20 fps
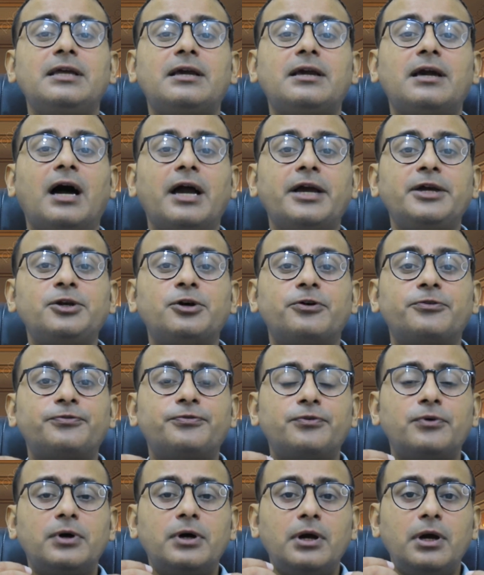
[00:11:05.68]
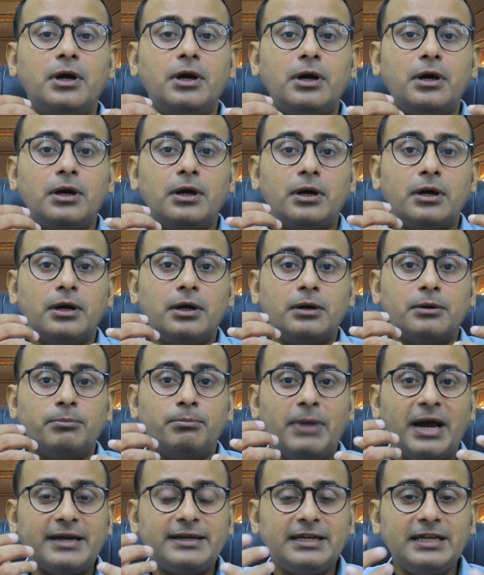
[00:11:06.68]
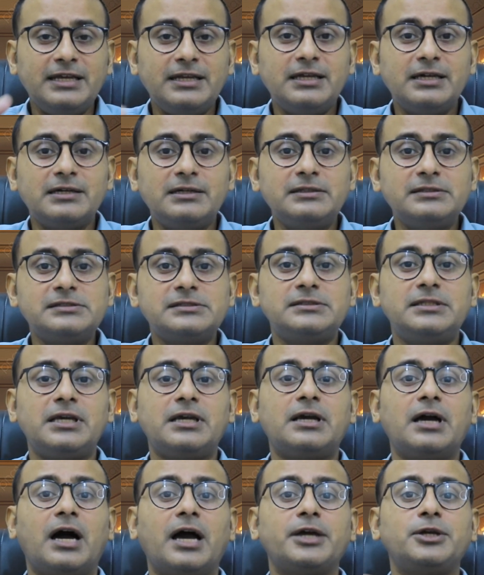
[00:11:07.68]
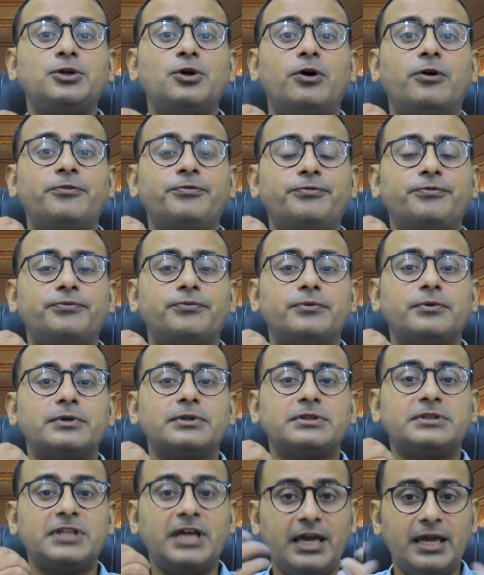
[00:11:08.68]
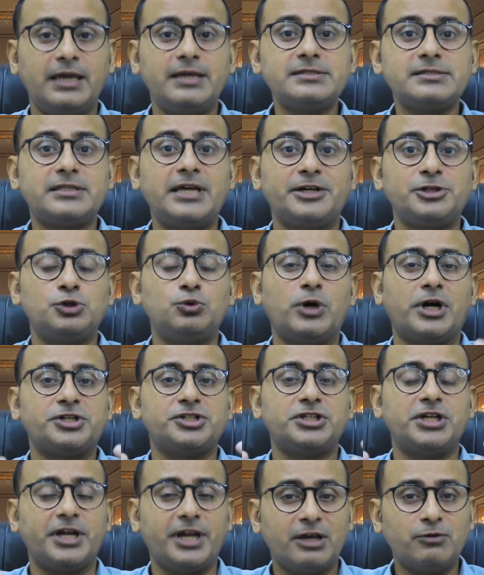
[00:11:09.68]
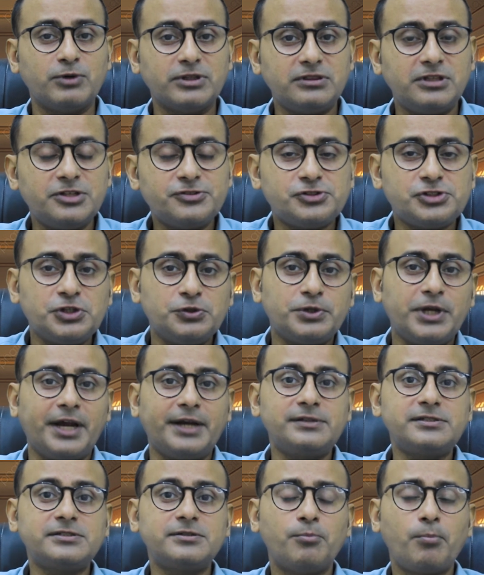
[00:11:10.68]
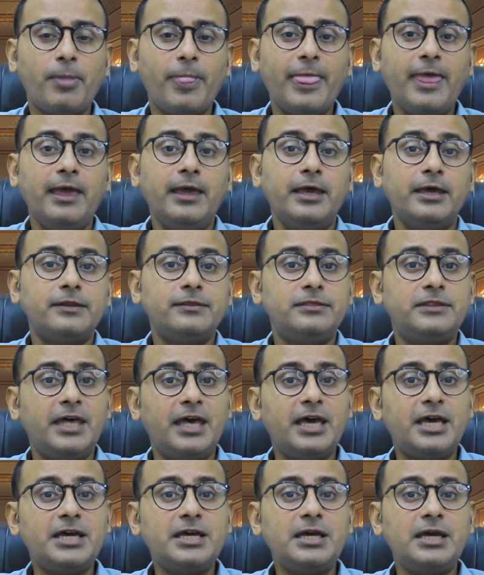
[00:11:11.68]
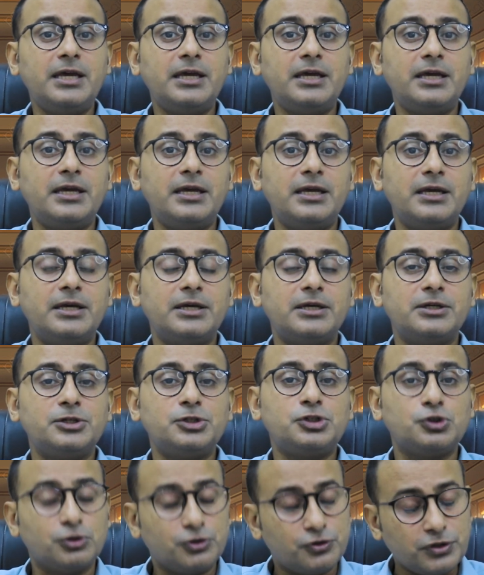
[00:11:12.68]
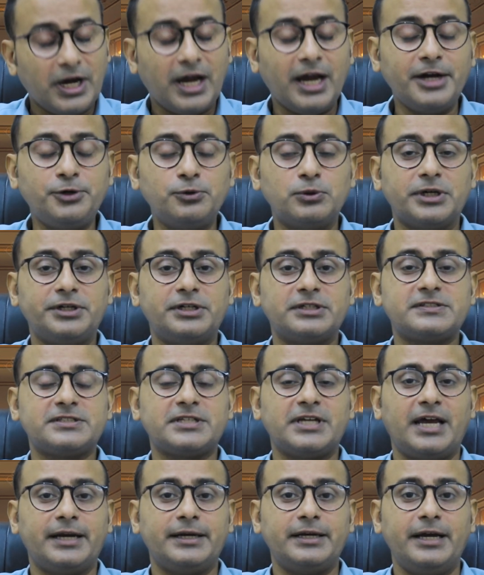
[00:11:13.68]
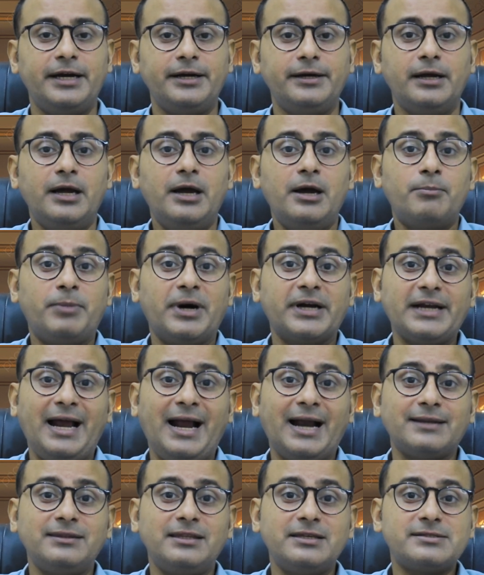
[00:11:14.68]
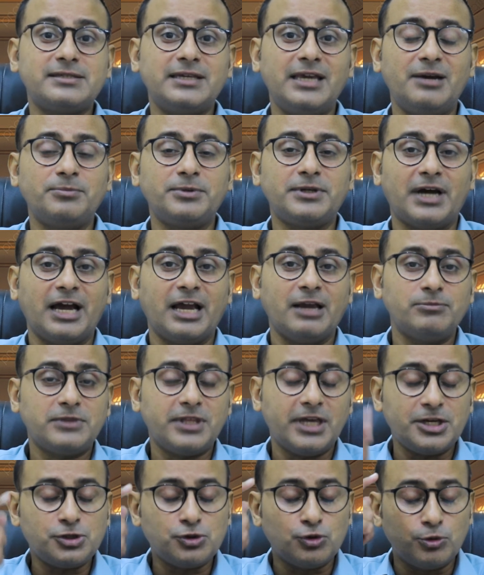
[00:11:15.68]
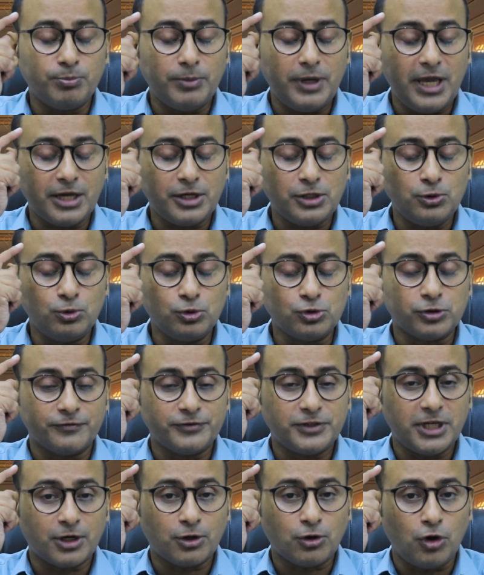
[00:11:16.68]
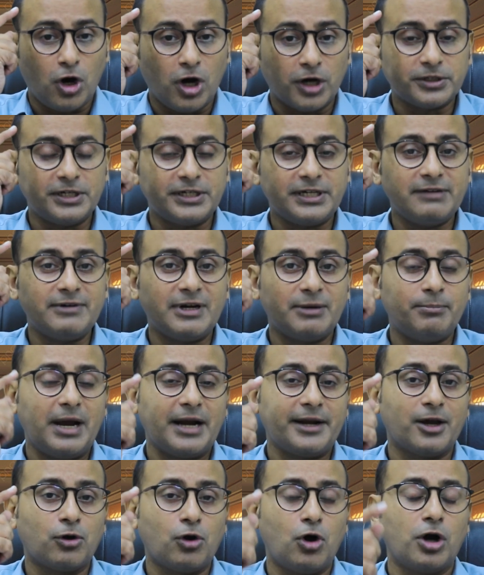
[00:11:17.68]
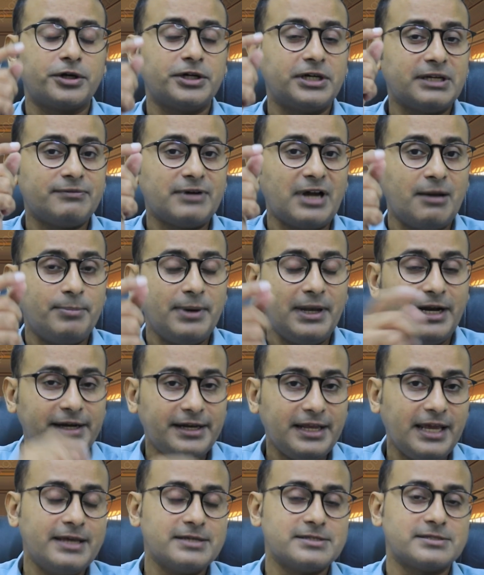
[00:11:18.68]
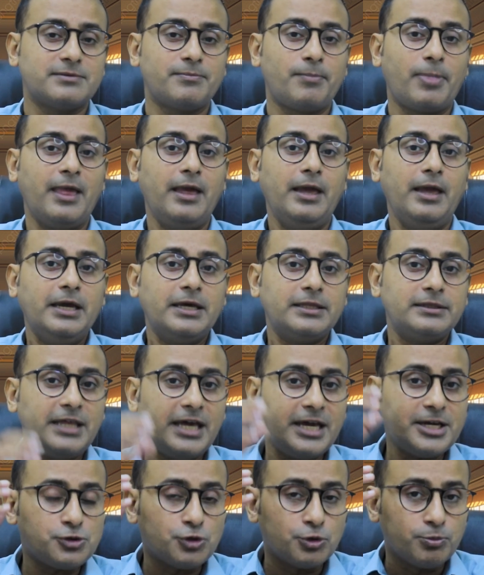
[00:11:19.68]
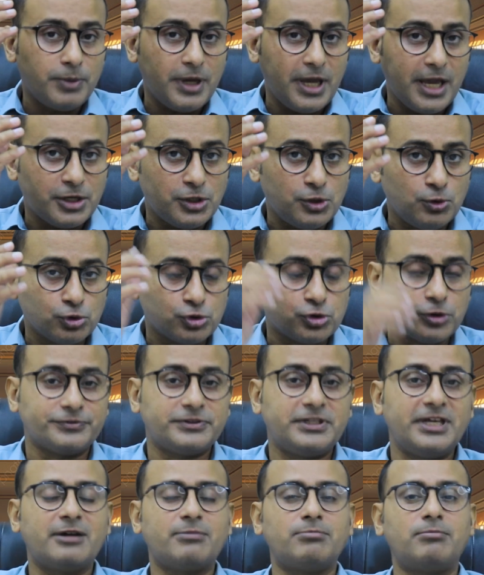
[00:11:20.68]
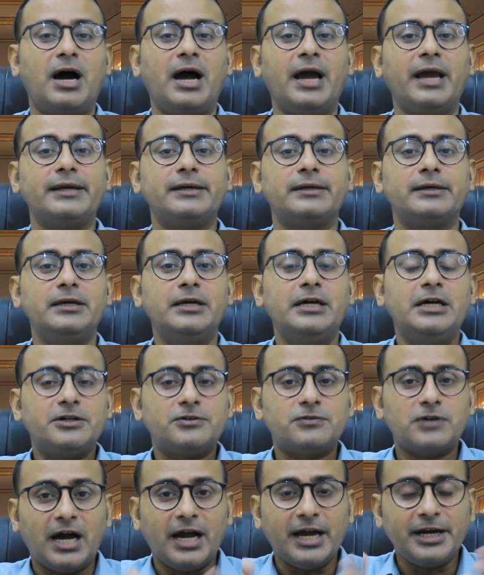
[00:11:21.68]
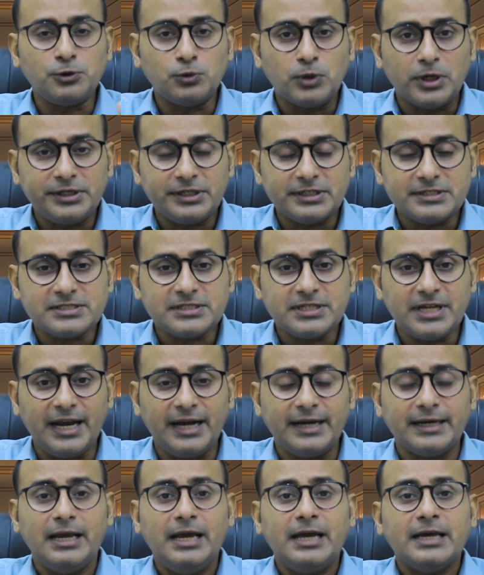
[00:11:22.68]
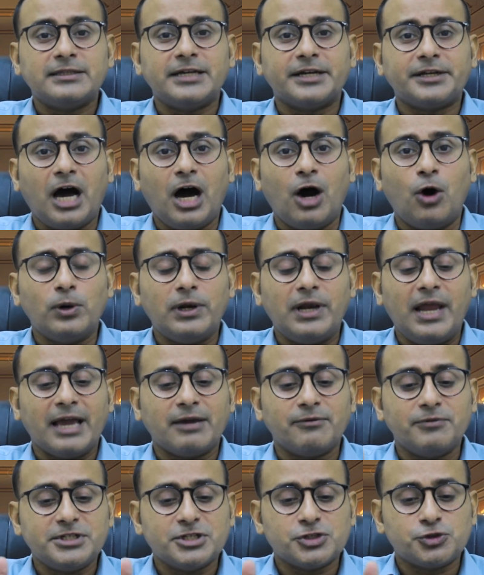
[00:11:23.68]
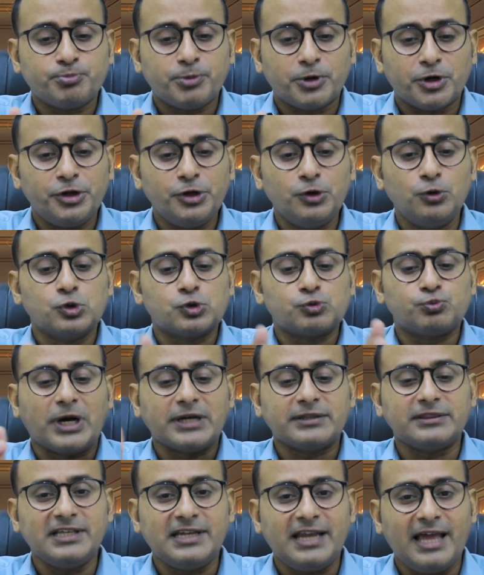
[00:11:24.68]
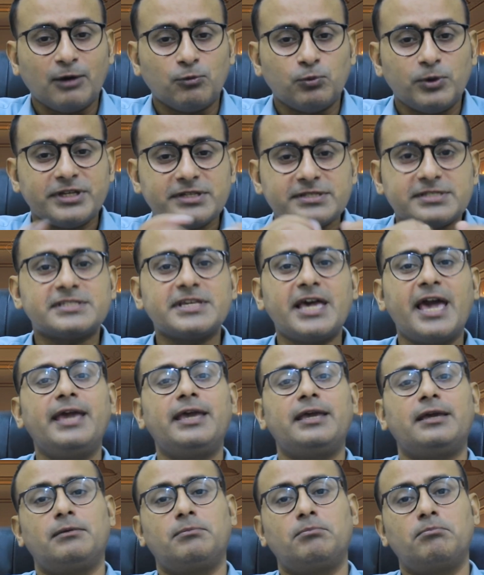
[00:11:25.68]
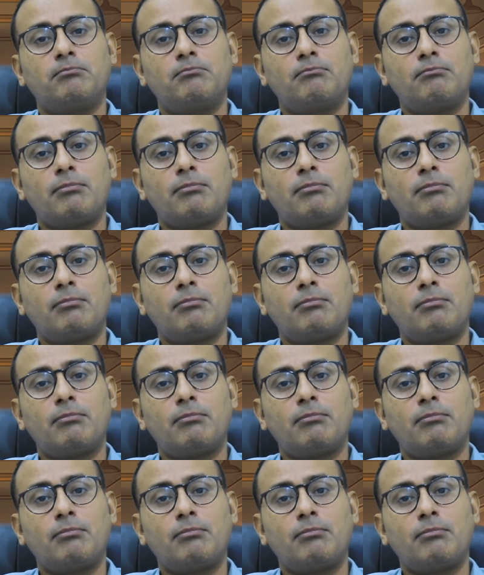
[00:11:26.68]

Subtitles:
the kind of materials, the kind of things that you are sharing with the students, they should try to understand it, but at the same time they should make use of their cognitive and metacognitive abilities. They should make use of their mind, try to understand that how language is produced, what the language is saying.